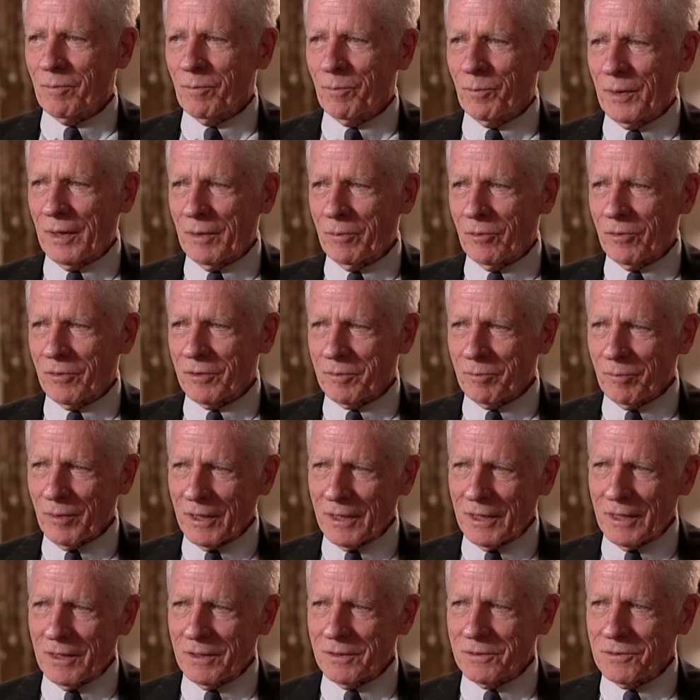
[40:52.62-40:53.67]
people with
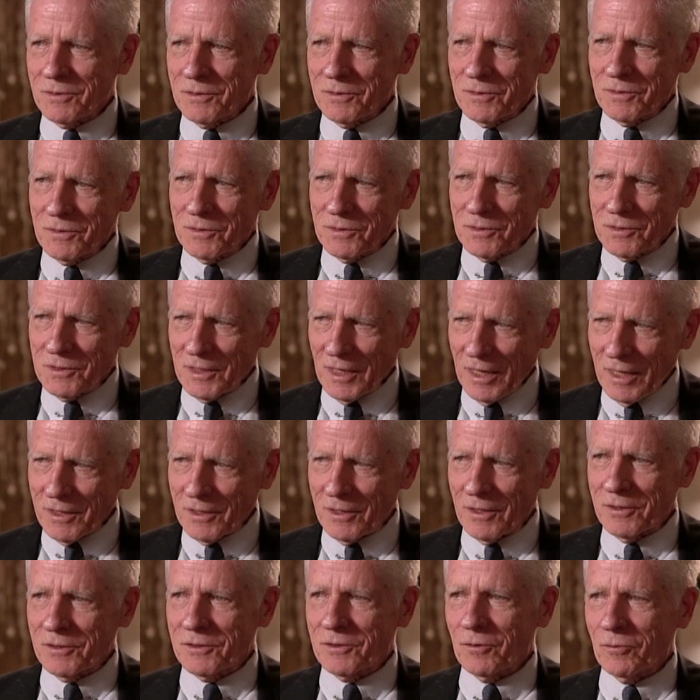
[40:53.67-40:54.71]
money
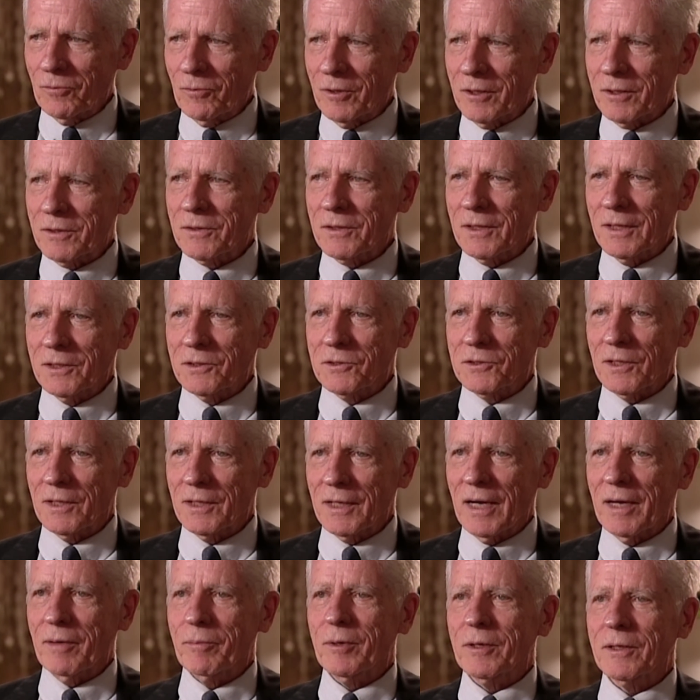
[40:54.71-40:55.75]
tended to want things
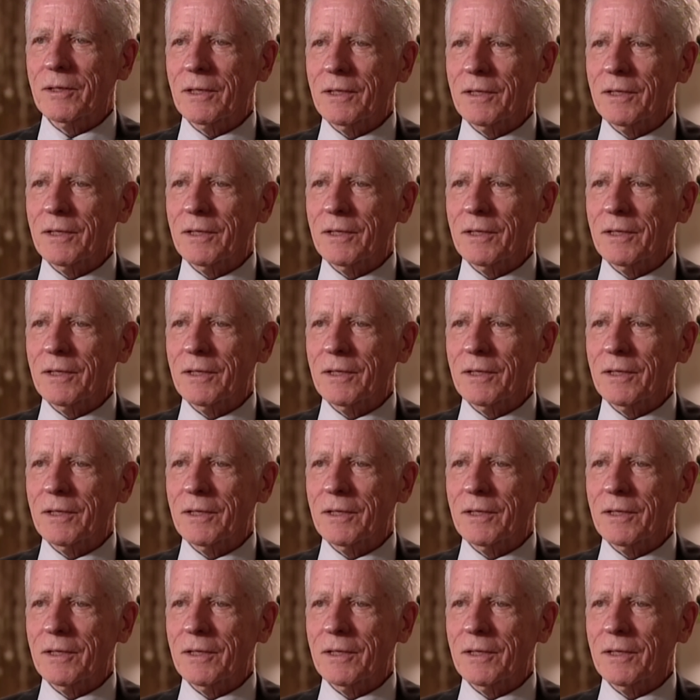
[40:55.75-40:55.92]
elaborate,